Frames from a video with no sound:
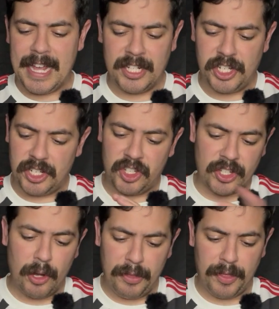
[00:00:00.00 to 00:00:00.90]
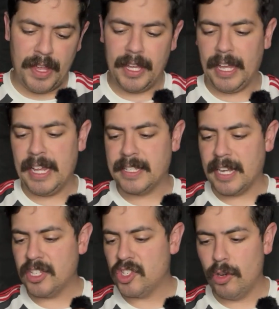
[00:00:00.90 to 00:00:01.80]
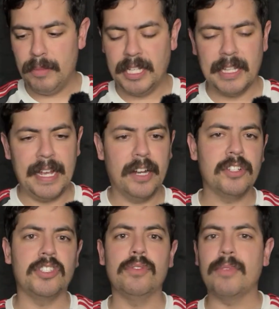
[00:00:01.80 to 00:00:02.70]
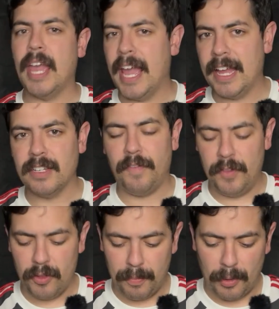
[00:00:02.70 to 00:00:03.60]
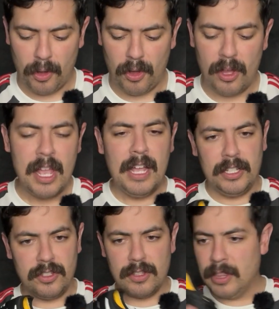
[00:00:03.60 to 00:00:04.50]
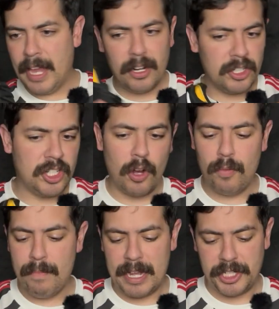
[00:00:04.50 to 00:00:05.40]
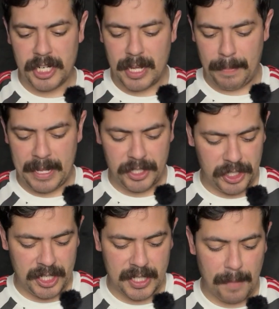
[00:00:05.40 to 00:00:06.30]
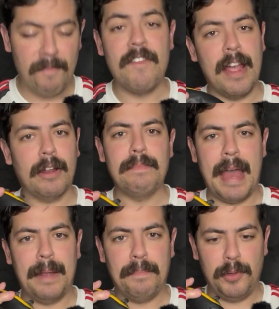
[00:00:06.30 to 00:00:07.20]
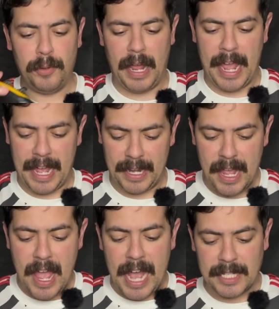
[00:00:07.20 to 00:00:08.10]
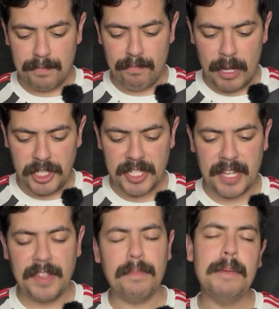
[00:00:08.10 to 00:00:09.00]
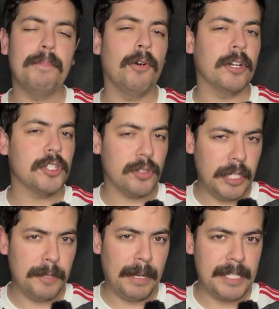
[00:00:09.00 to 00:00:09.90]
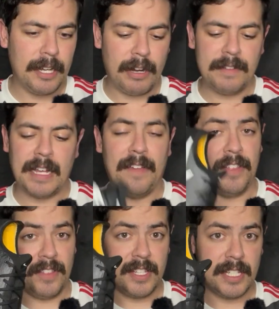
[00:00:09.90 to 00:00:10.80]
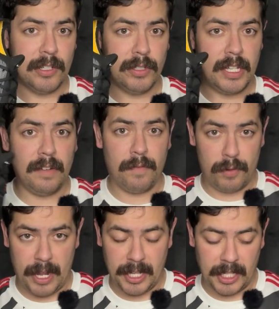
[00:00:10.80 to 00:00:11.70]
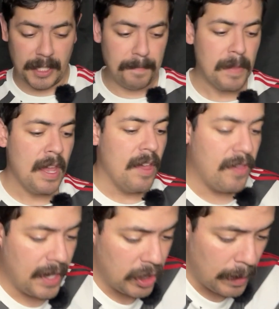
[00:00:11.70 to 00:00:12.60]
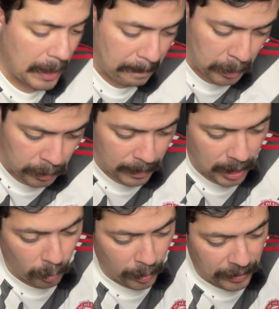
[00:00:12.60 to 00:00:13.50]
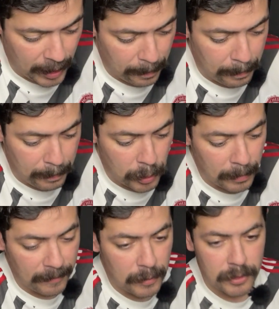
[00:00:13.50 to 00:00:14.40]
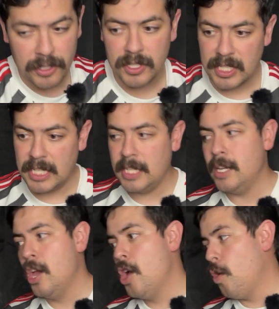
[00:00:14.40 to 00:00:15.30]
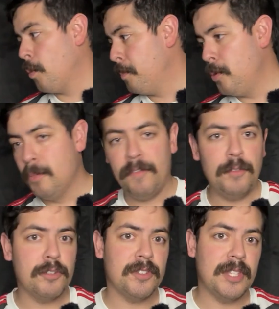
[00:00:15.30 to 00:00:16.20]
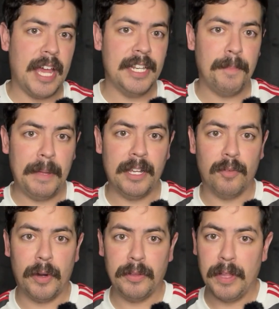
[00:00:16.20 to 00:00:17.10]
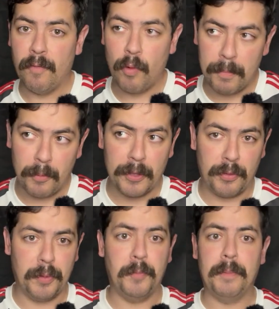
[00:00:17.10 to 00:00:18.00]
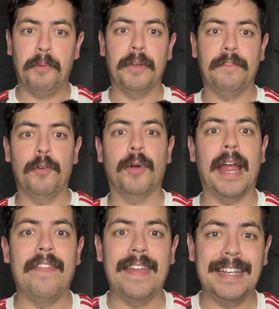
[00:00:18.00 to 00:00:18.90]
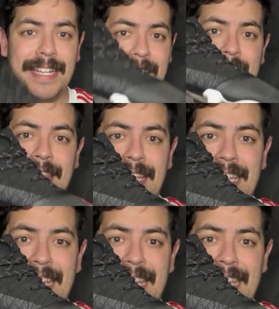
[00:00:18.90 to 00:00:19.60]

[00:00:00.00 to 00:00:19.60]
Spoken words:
is just so thick. It's got so many layers. You can't feel the ball. Layers don't mesh up. It's just a very bad boot. And as much as I think people are intrigued by Techcrafts, I think this killed it for Nike. Then you had Puma with their Puma Future Z or Puma Future Z, depending on where you live, 1.3, 1.4, and they did the